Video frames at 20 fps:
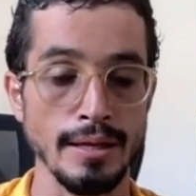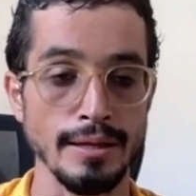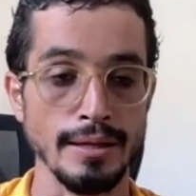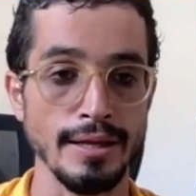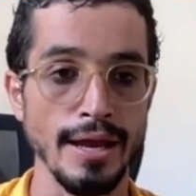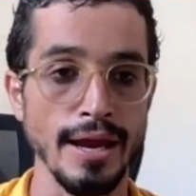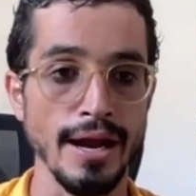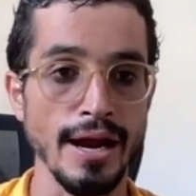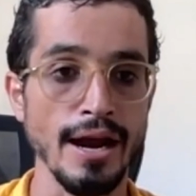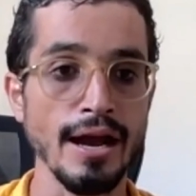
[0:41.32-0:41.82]

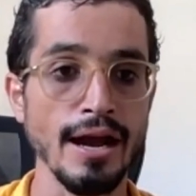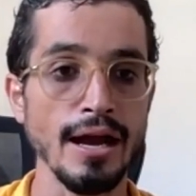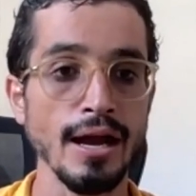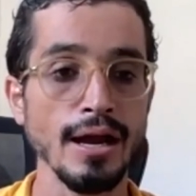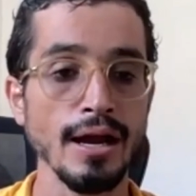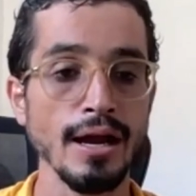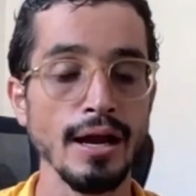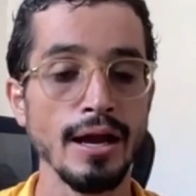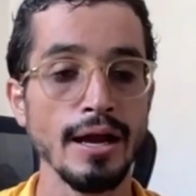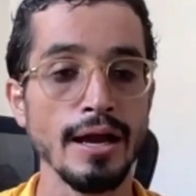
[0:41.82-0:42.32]
There
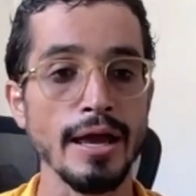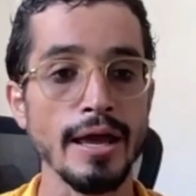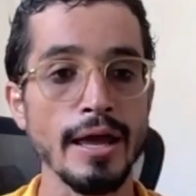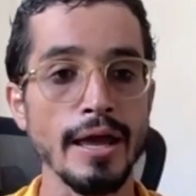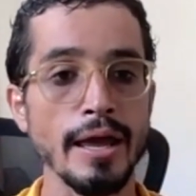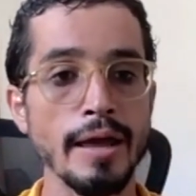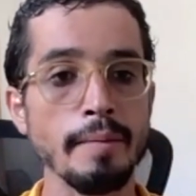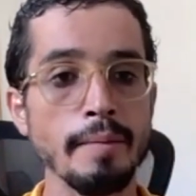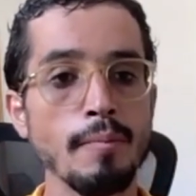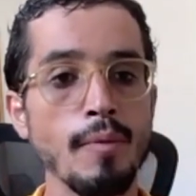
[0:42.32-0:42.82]
are
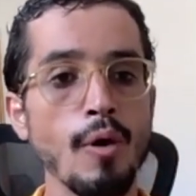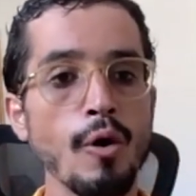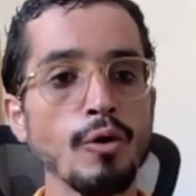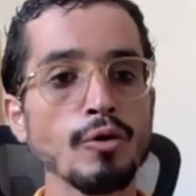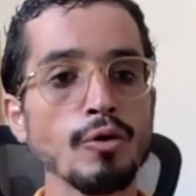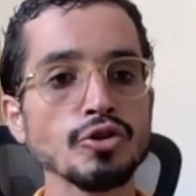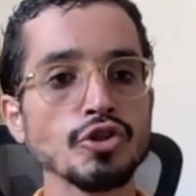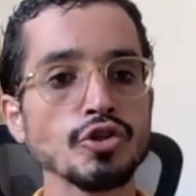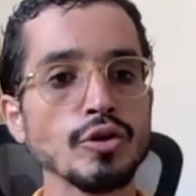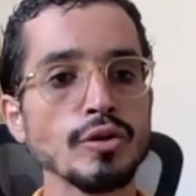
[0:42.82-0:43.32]

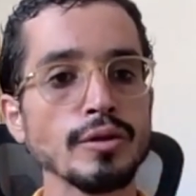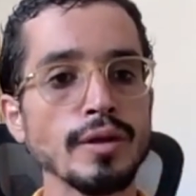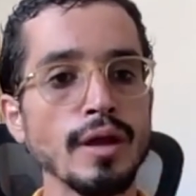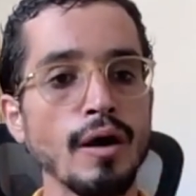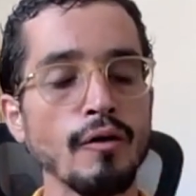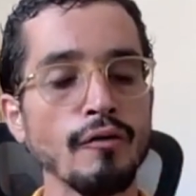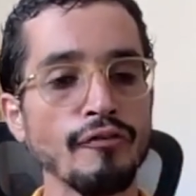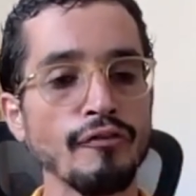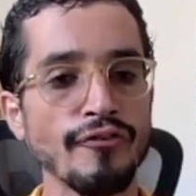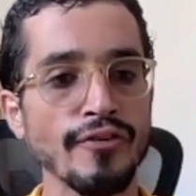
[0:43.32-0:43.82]

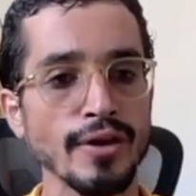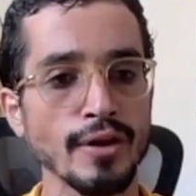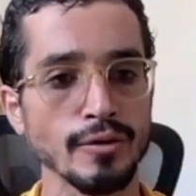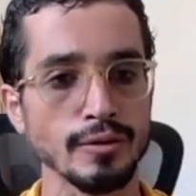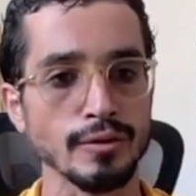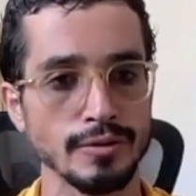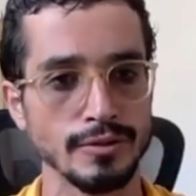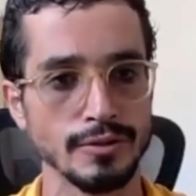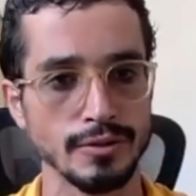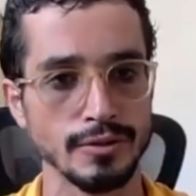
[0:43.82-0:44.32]
emotional
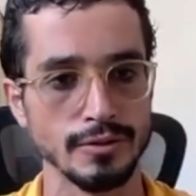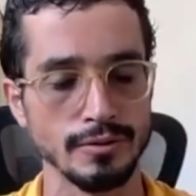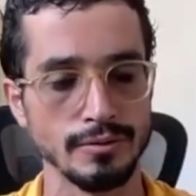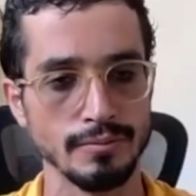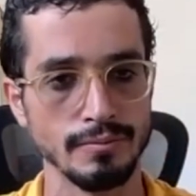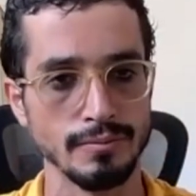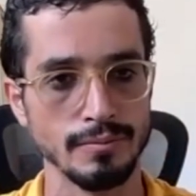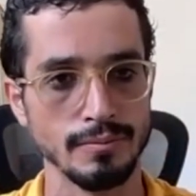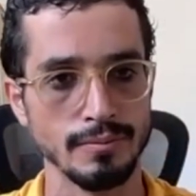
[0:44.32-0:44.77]
fields